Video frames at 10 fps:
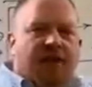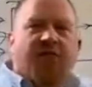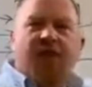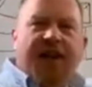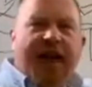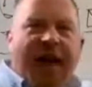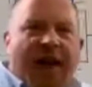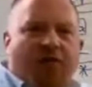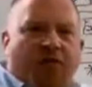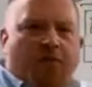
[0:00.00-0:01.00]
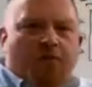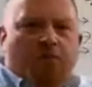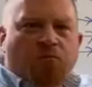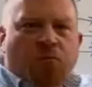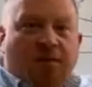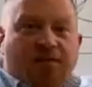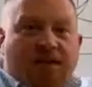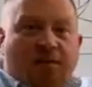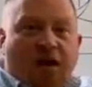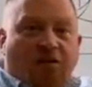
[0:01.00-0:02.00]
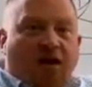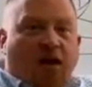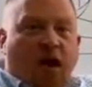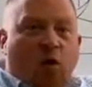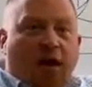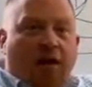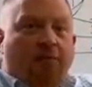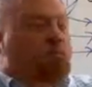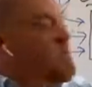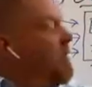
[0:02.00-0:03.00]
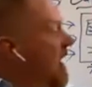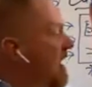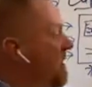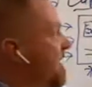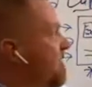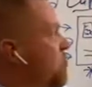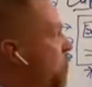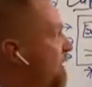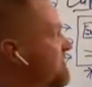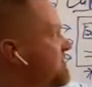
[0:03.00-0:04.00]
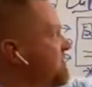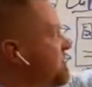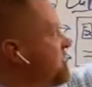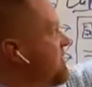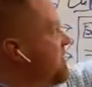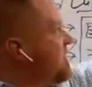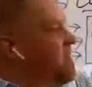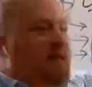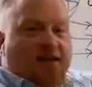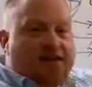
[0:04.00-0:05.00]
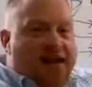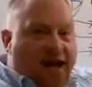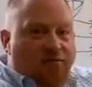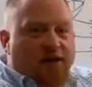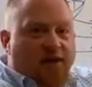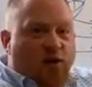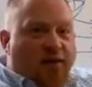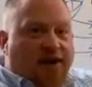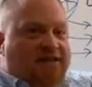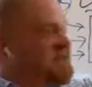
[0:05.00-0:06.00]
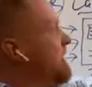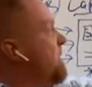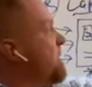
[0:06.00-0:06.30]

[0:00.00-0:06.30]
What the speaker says: definitely have this email thing going, and I'm going to give you one solution that is not video-based